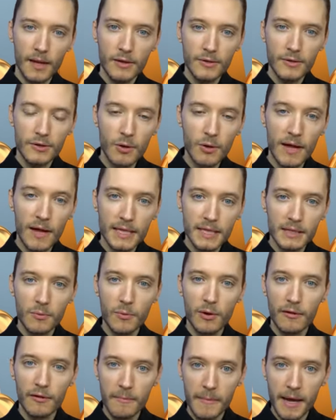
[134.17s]
So that's
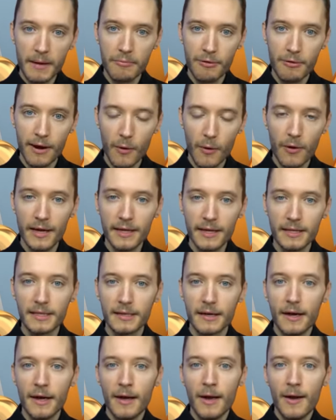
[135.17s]
one of the main
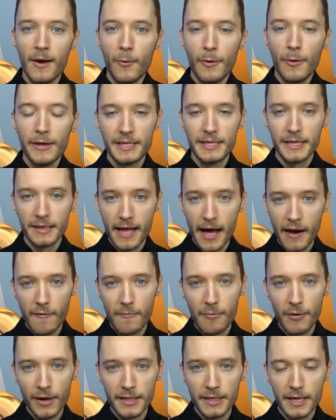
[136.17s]
priorities. We see a lot
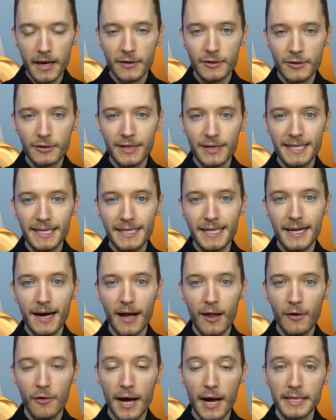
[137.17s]
of BRICS countries
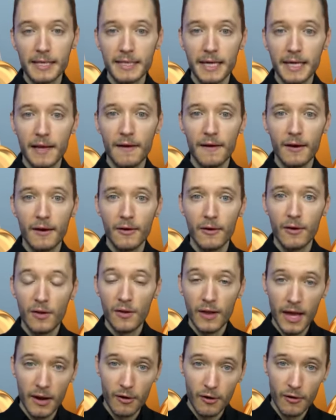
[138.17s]
de-dollarizing
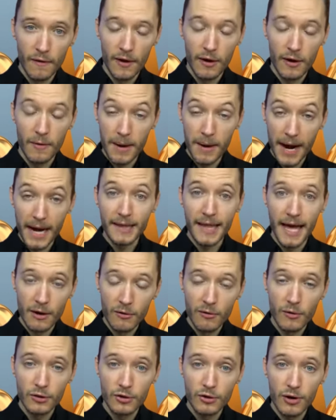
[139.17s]
their
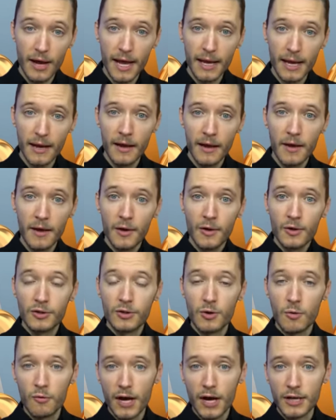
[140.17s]
bilateral trade.
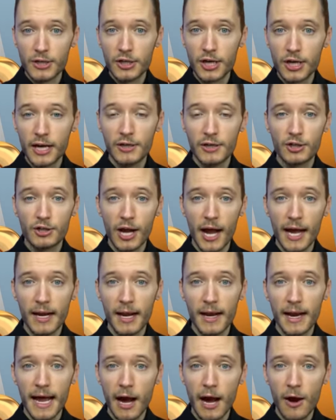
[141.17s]
So Russia and
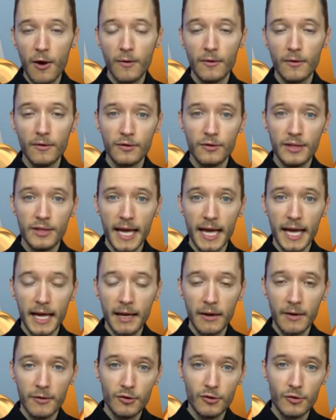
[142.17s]
China now,
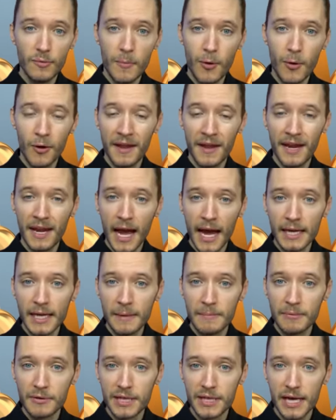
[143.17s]
they do more than
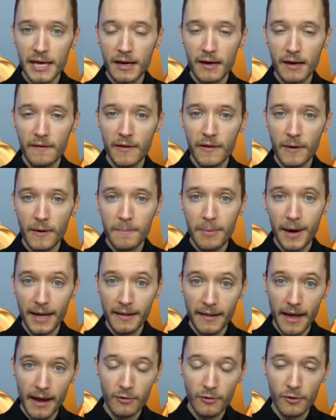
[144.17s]
90% of their
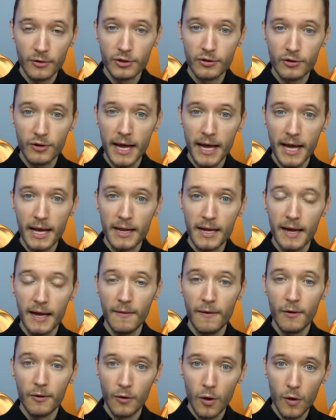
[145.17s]
bilateral trade
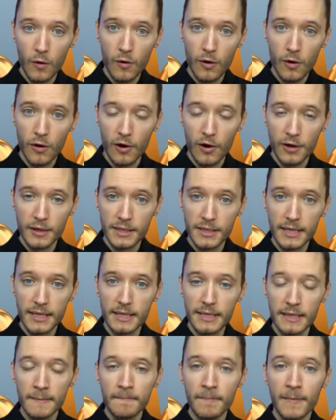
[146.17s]
in their local
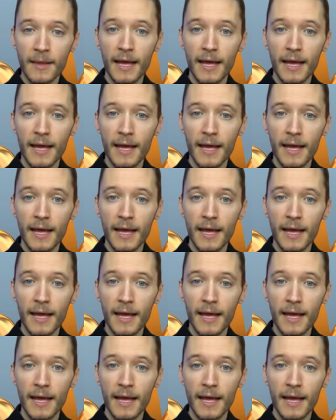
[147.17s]
currencies.